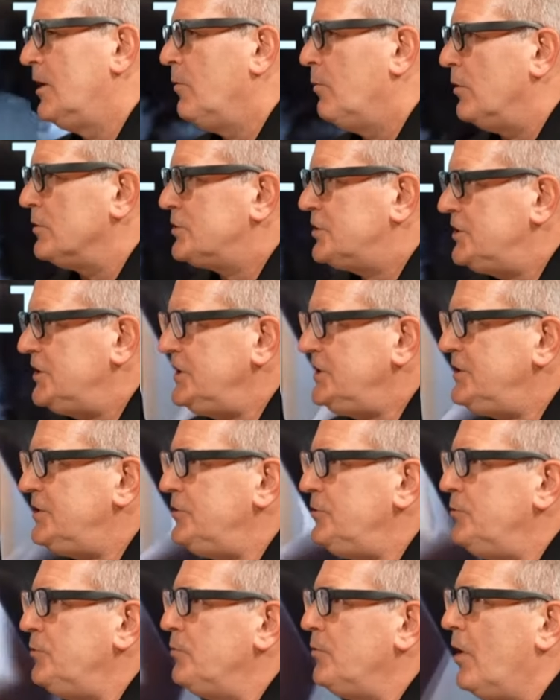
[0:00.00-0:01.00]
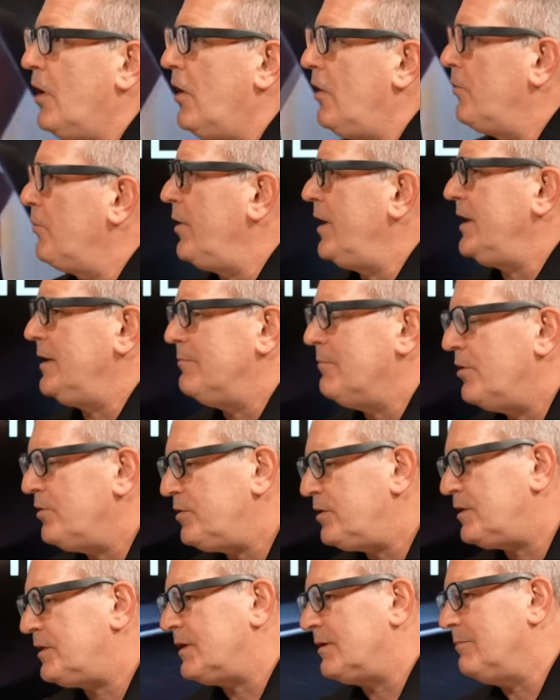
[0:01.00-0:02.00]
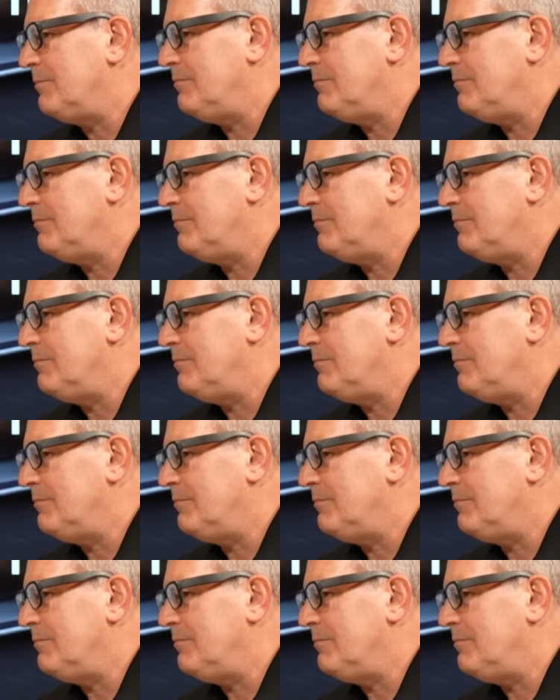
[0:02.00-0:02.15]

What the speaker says: Well, Qi 2 already, most